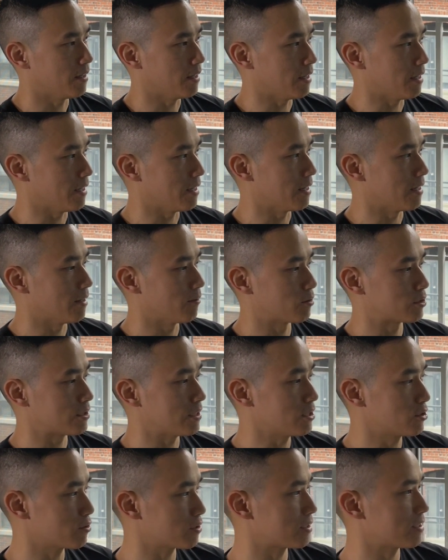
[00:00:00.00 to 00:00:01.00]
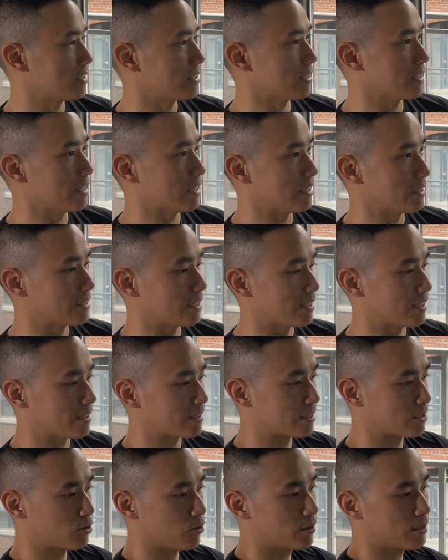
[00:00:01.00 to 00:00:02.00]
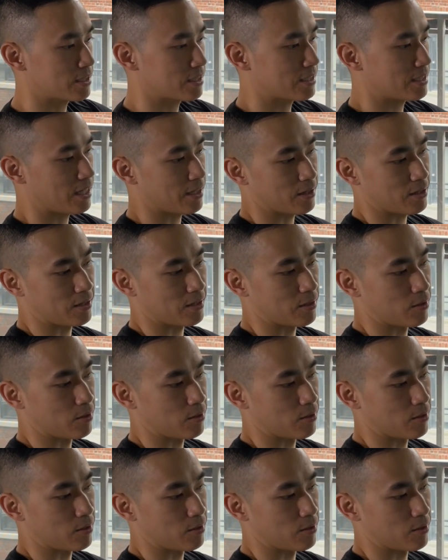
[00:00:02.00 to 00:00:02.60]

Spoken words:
And what's interesting is that it's going to set